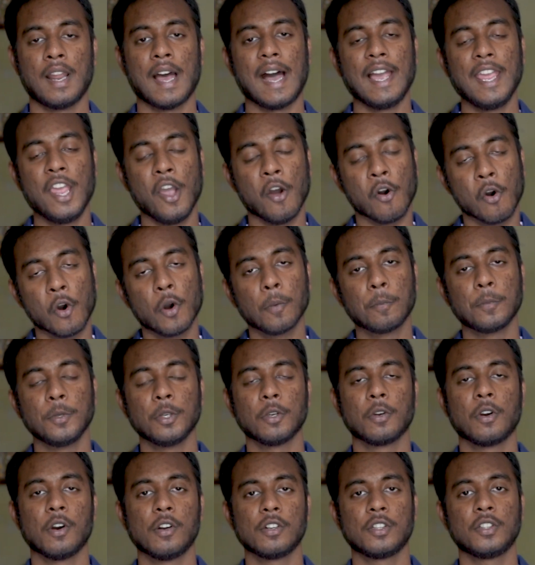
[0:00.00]
I hope you
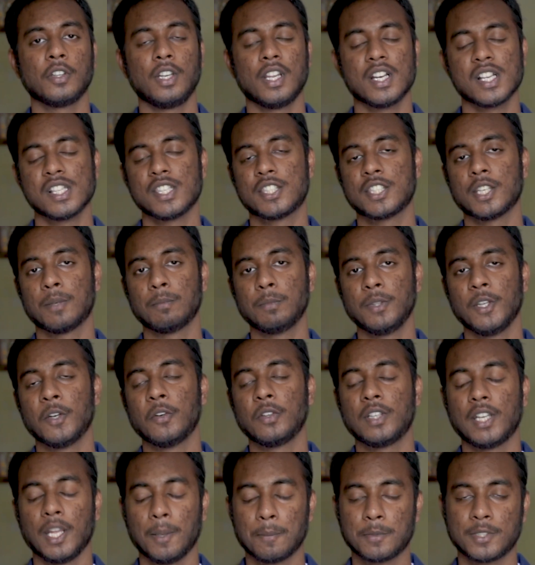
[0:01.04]
got to learn some new
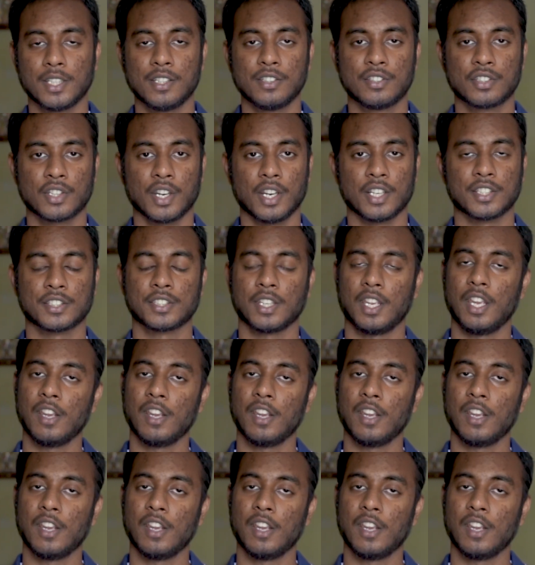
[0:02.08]
tips and tricks.